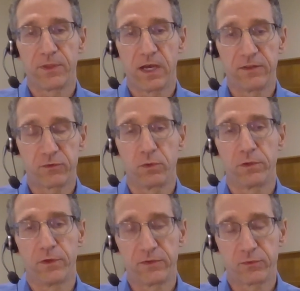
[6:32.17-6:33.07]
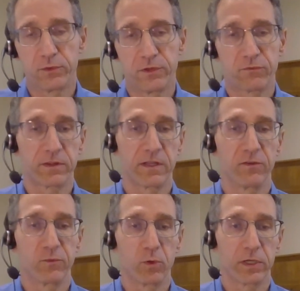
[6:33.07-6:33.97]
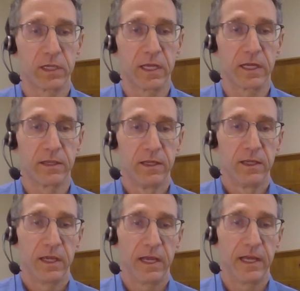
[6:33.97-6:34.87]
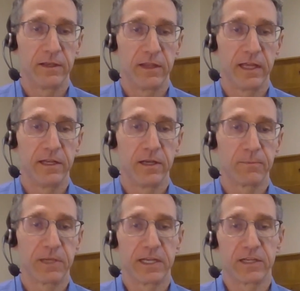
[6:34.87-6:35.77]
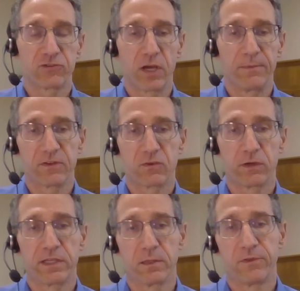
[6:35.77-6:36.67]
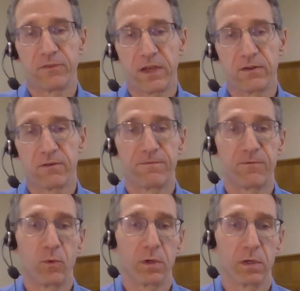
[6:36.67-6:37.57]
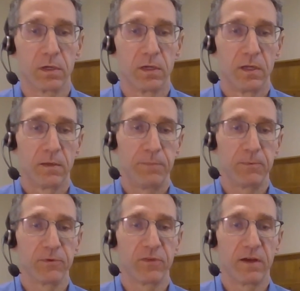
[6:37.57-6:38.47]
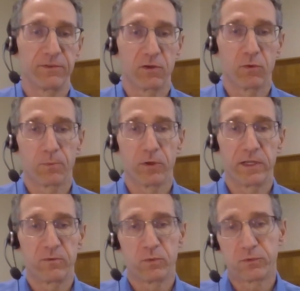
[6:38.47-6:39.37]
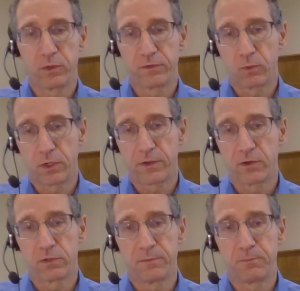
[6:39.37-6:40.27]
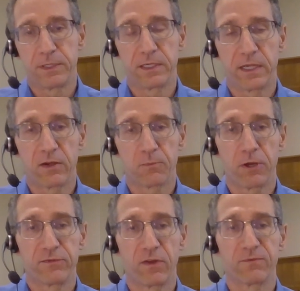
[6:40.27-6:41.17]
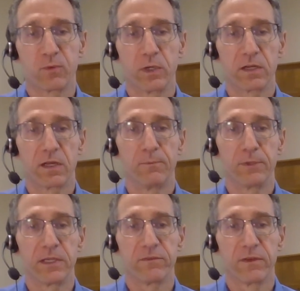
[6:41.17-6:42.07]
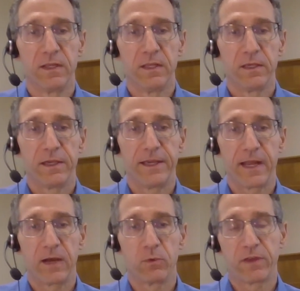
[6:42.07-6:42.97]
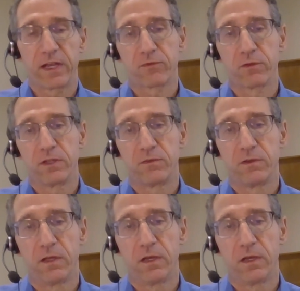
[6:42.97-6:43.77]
high school and the high school district that I was working at, and ended up getting a job as a curriculum designer for PeopleSoft Incorporated, which was one of the early big enterprise software companies. And I was actually